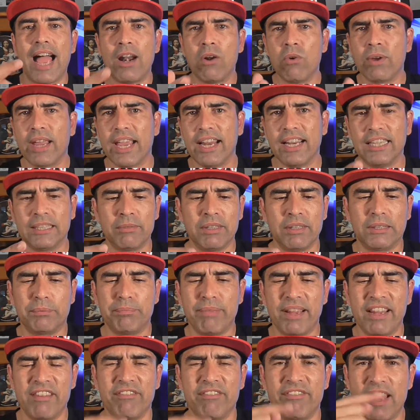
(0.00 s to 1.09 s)
I don't get as
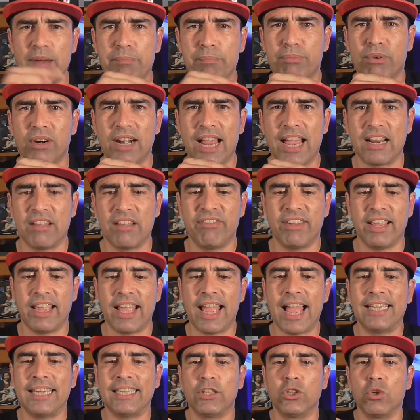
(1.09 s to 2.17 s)
much vapor out of
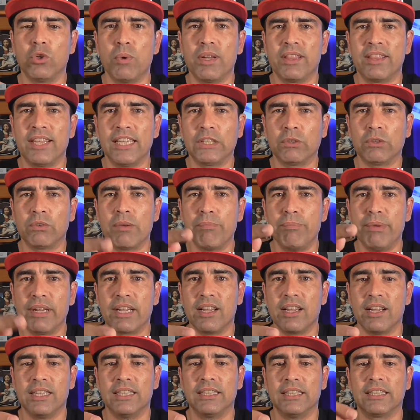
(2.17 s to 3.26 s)
it as I do with this one,
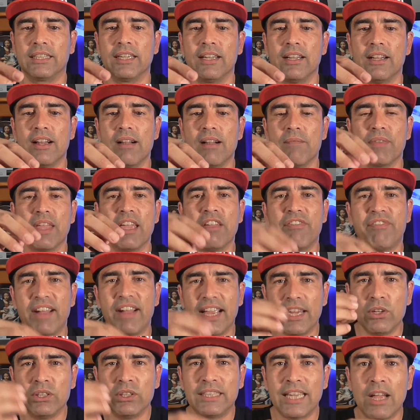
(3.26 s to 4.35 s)
because if
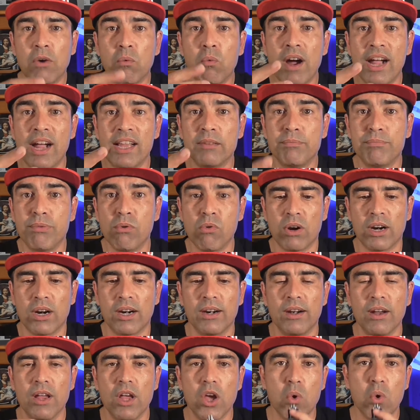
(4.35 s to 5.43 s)
I use that wide
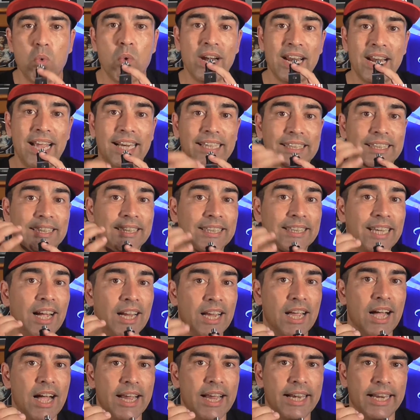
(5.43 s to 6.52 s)
bore, when I
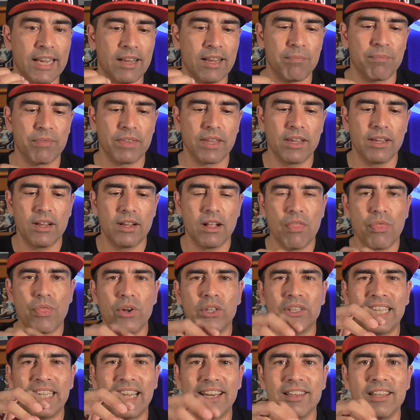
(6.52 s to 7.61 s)
suck on it,
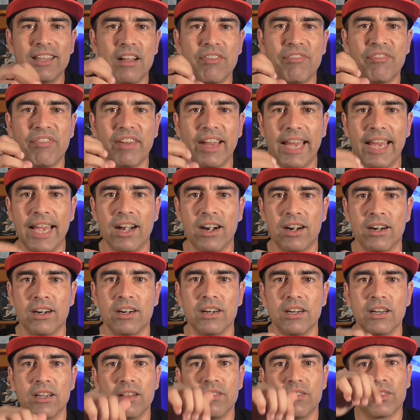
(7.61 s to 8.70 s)
there's not enough
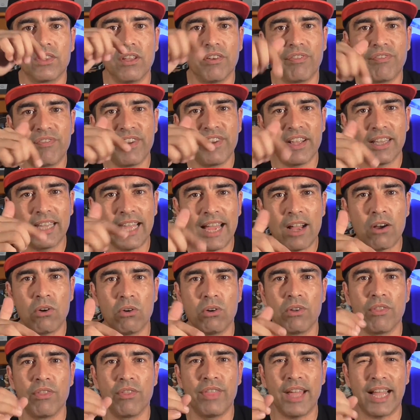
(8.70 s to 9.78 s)
air to fill
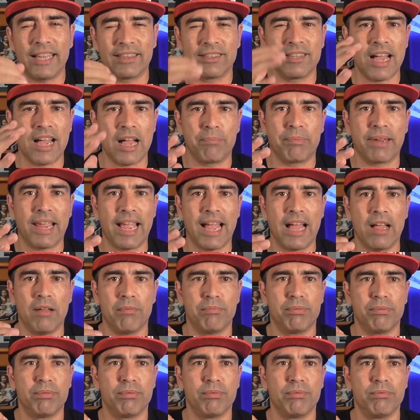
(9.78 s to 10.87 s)
out that top
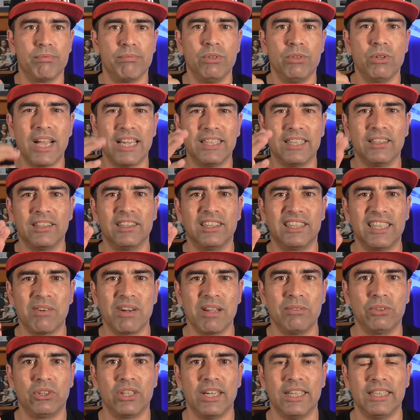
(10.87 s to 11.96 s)
cap. You guys
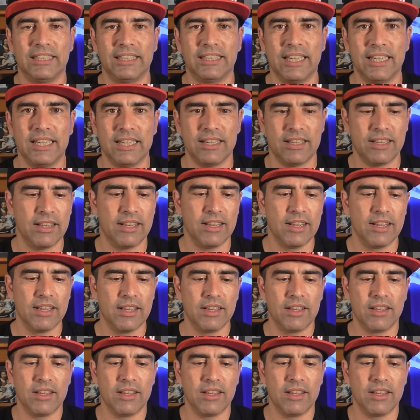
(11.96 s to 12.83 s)
understand what I'm trying to say?